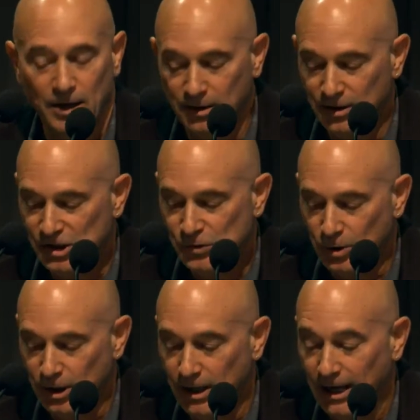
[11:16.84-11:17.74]
These
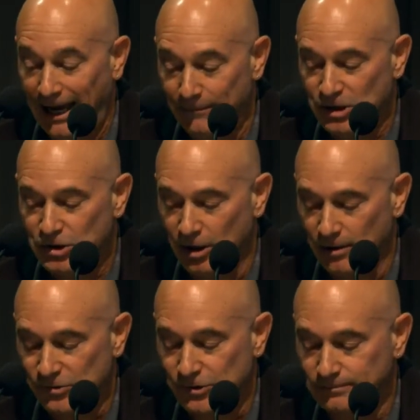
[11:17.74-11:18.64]
were happy
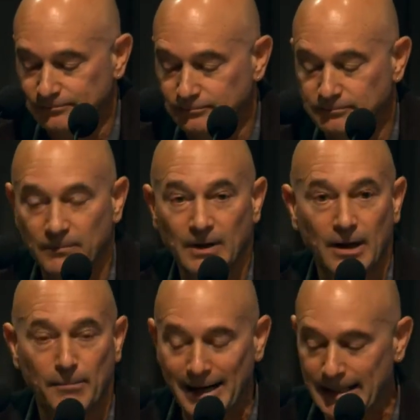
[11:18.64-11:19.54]
times.
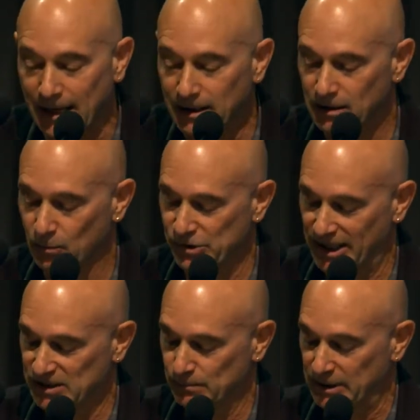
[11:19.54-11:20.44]
Balang was
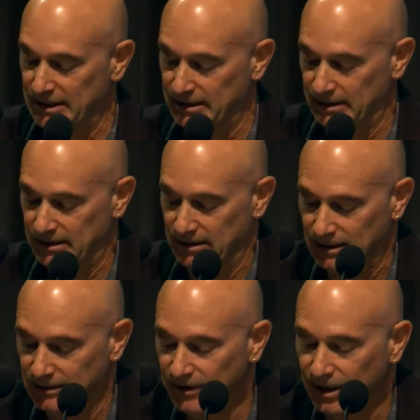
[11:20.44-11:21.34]
at his peak,
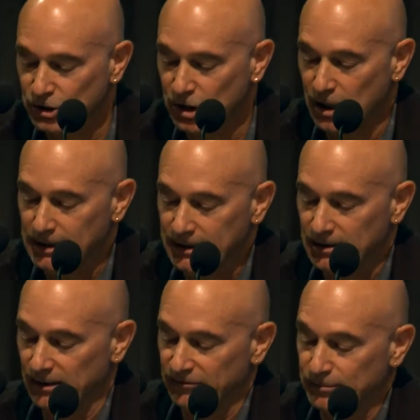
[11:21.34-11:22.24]
living entirely and
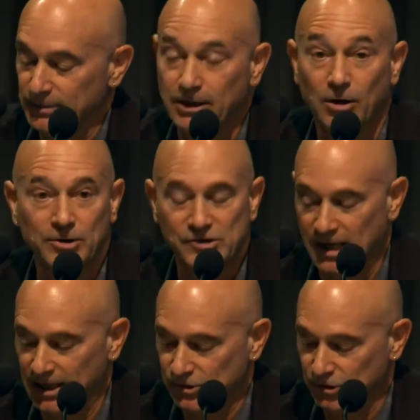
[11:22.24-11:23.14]
comfortably on his
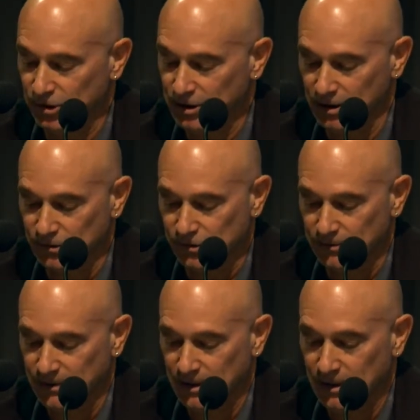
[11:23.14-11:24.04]
arts earnings.
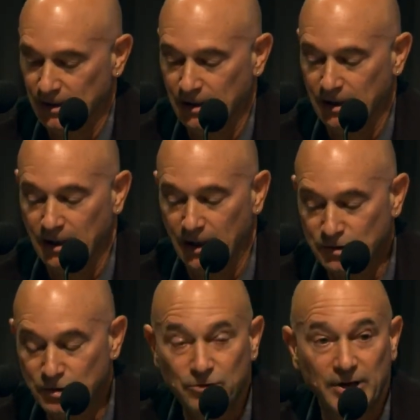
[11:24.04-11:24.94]
In
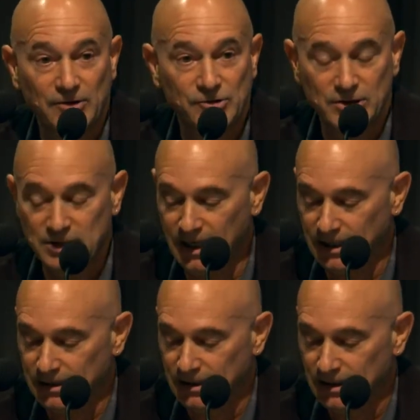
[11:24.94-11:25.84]

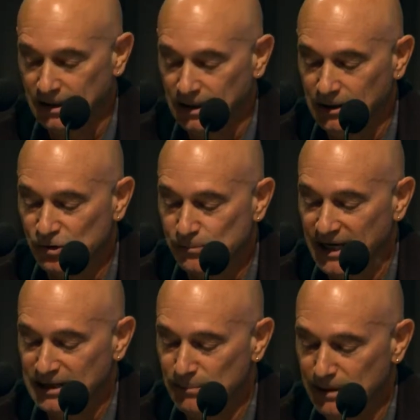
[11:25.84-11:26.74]
2010, he was
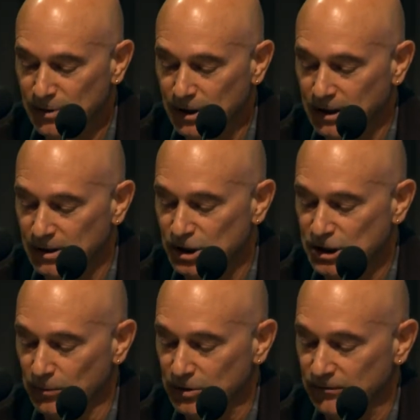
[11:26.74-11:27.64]
made a member in the
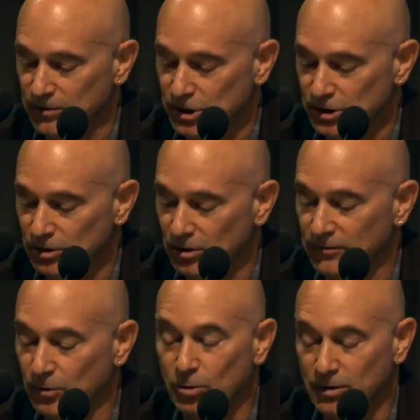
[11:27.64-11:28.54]
General Division of
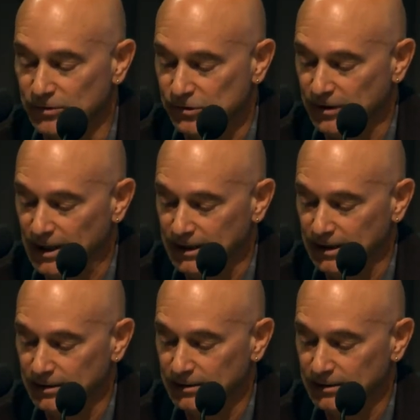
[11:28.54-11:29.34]
the Order of Australia